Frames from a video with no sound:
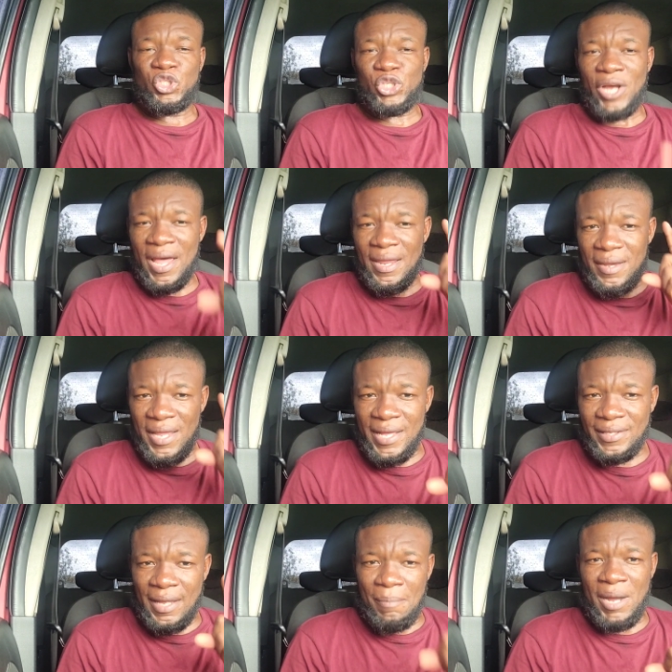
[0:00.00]
Try
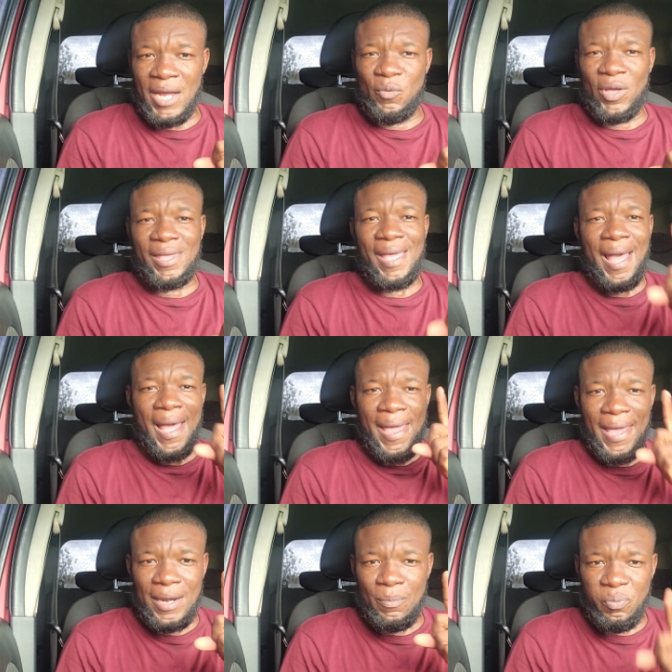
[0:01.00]
date a man we can
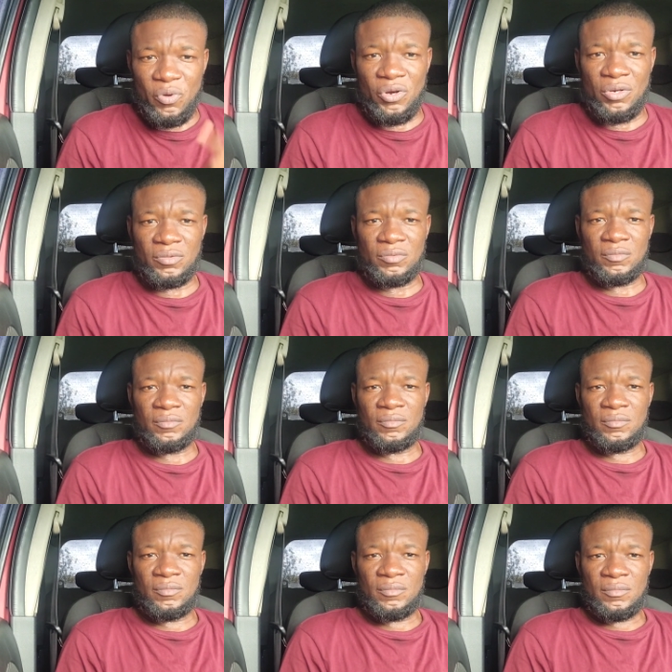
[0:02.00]
help you know.
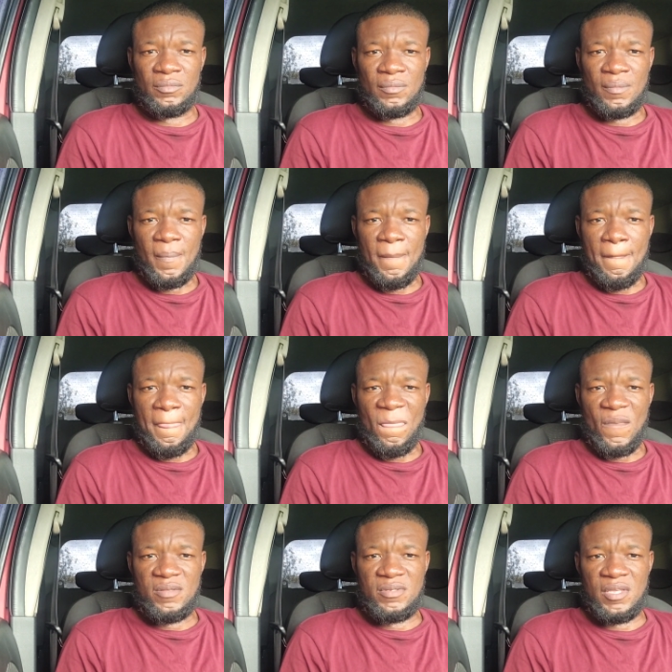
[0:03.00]

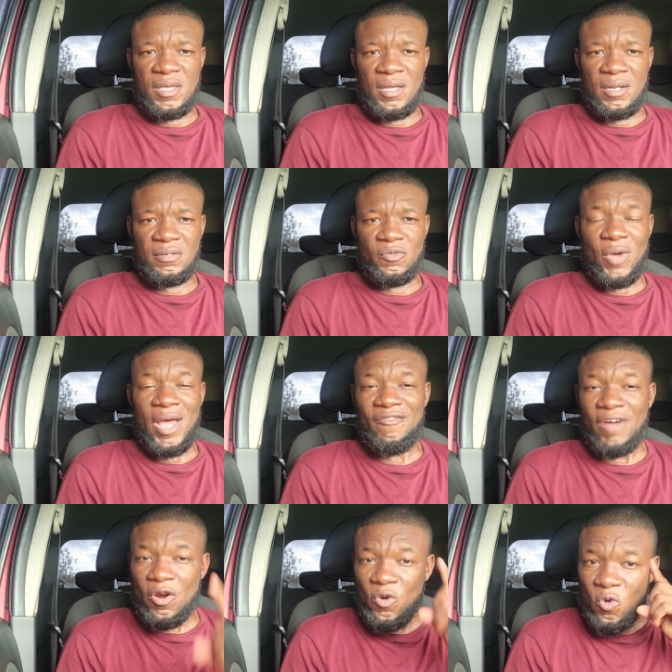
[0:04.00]
Zine, we
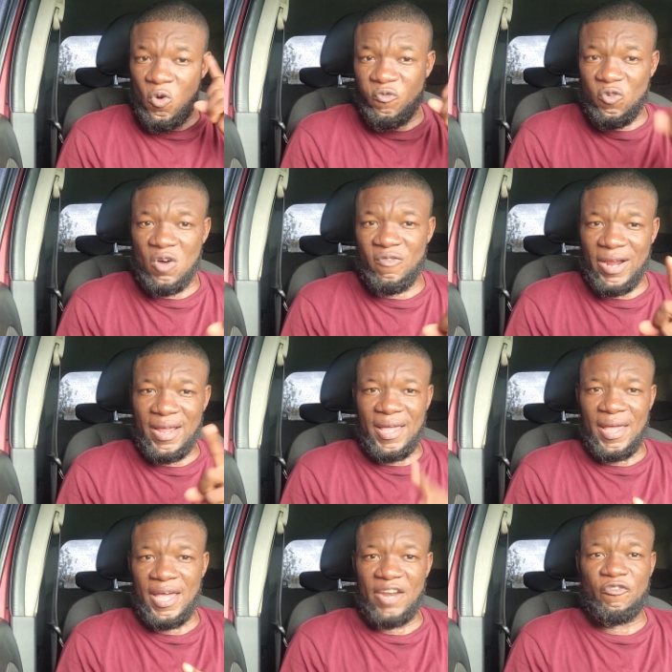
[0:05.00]
have a roof over
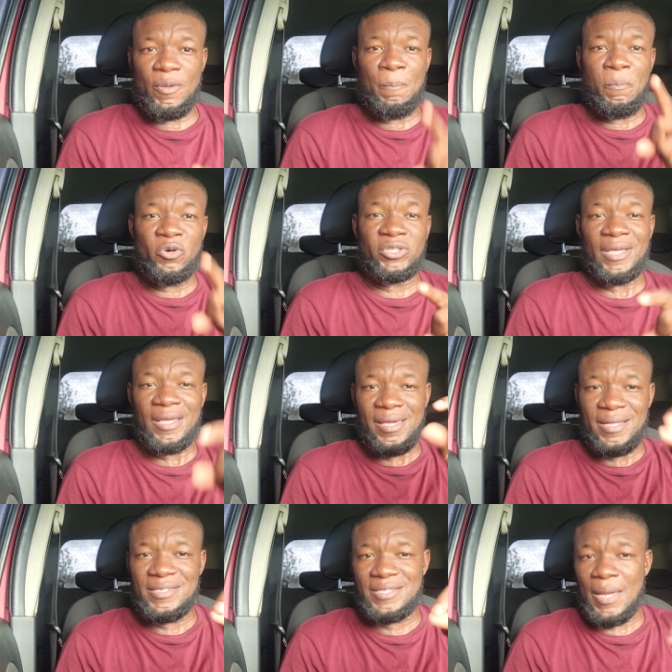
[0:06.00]
their head for put the
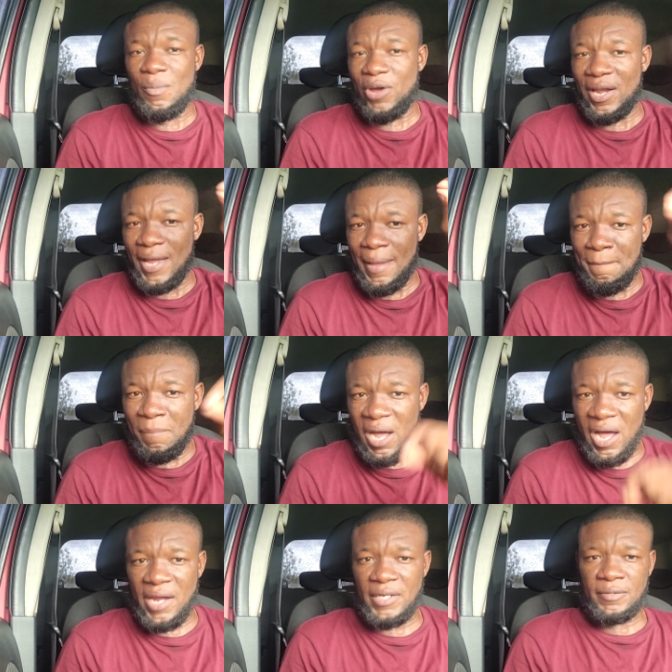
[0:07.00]
kids them when them
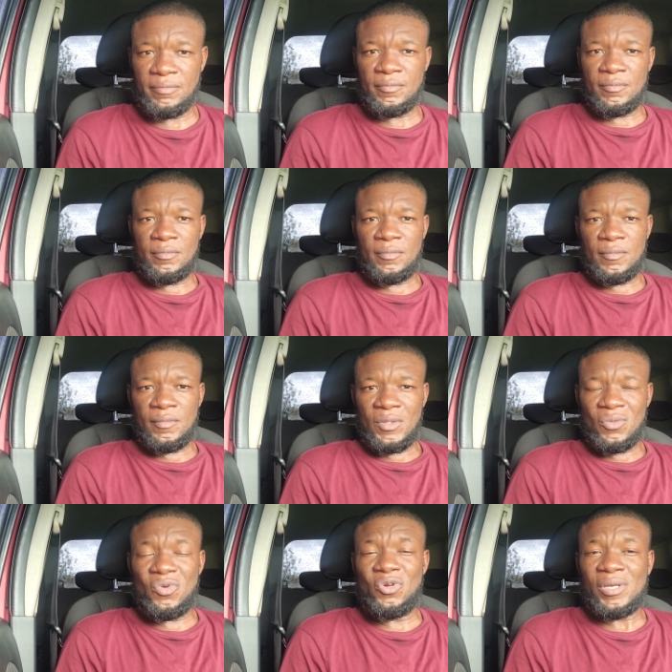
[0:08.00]
born.
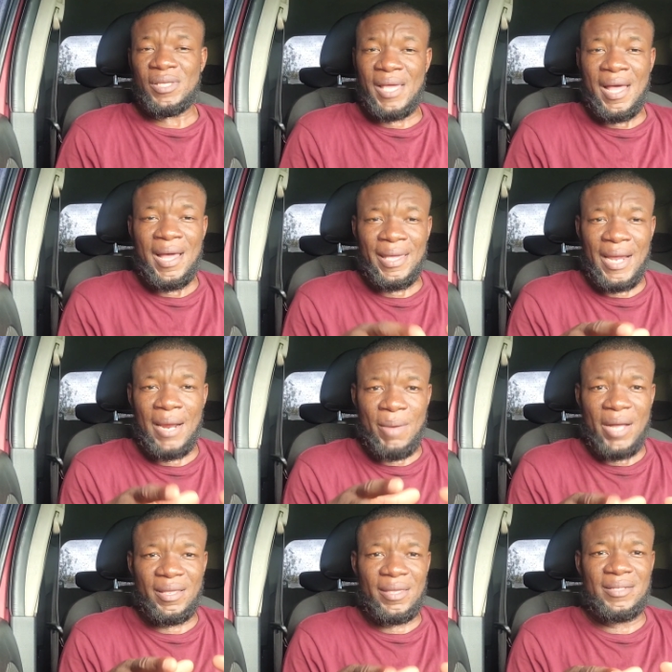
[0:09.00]
We no care care
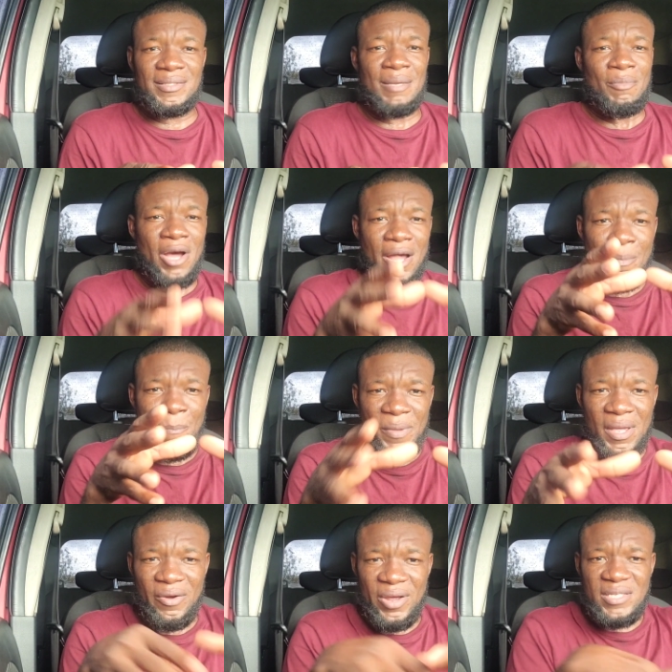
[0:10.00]
about the kids them going to
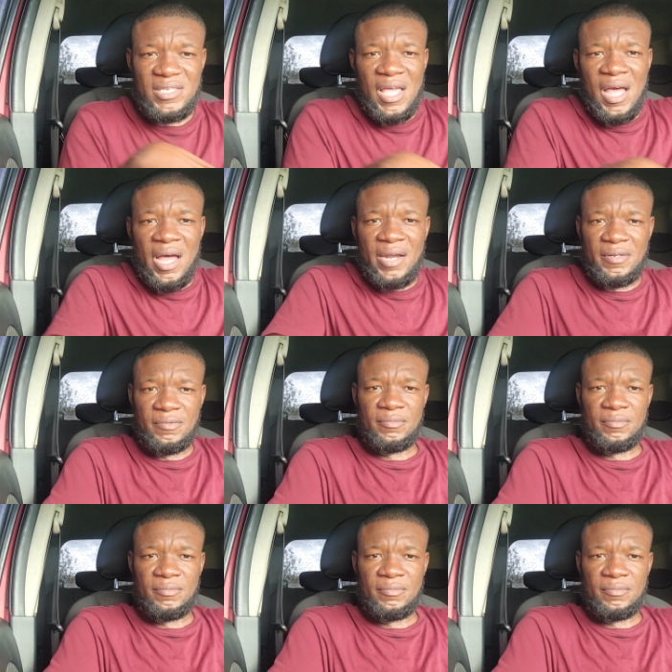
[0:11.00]
parents yard.